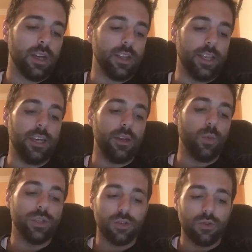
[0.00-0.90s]
The
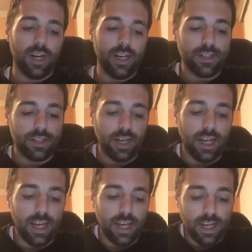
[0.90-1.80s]
wizard range
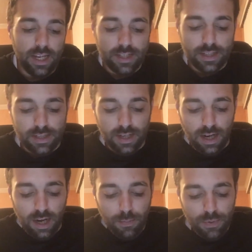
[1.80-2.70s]
is
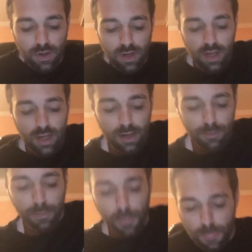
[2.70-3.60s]
up
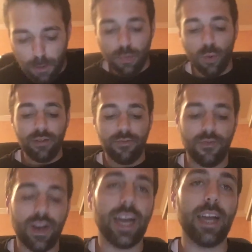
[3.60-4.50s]

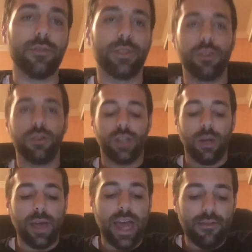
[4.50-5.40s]
0.5, so it's
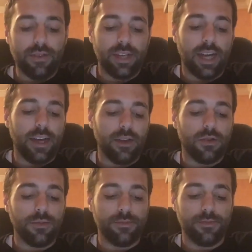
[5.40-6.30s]
up a half a
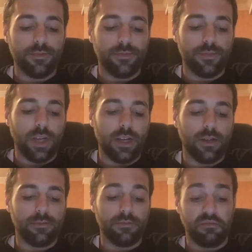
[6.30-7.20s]
tile.
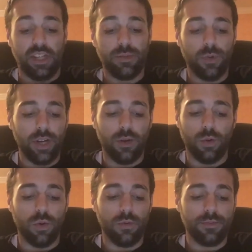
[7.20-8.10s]
That's pretty
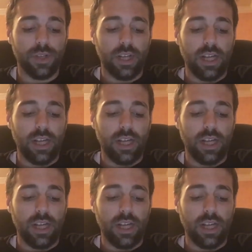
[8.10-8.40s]
cool.